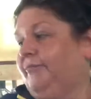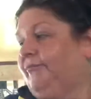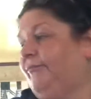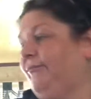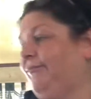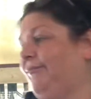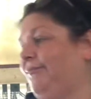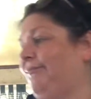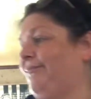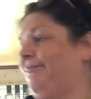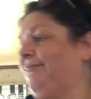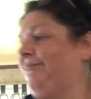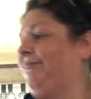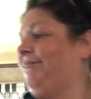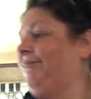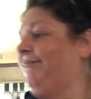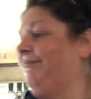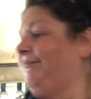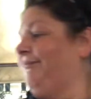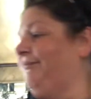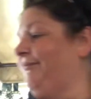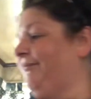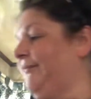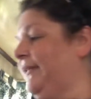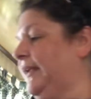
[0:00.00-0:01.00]
I'm
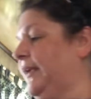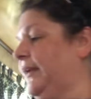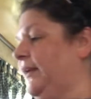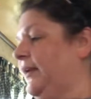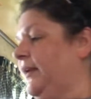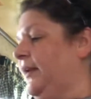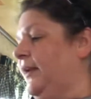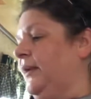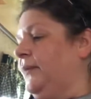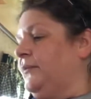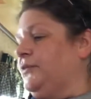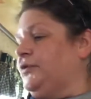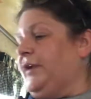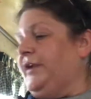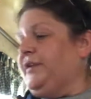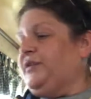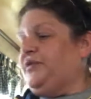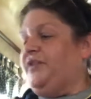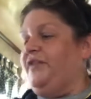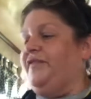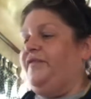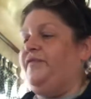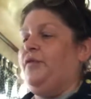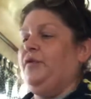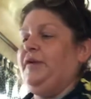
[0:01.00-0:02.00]
trying to
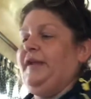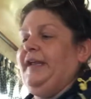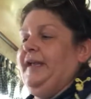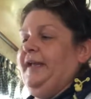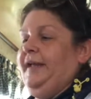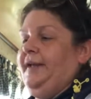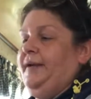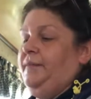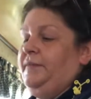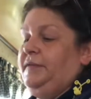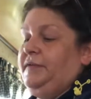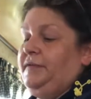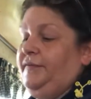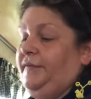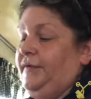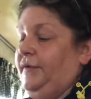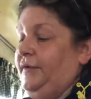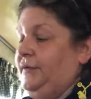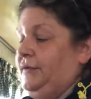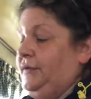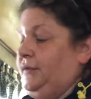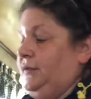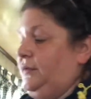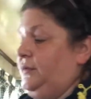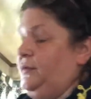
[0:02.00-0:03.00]
do the foodie items
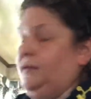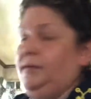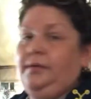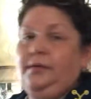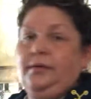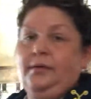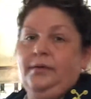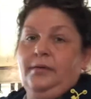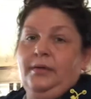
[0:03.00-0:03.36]
first.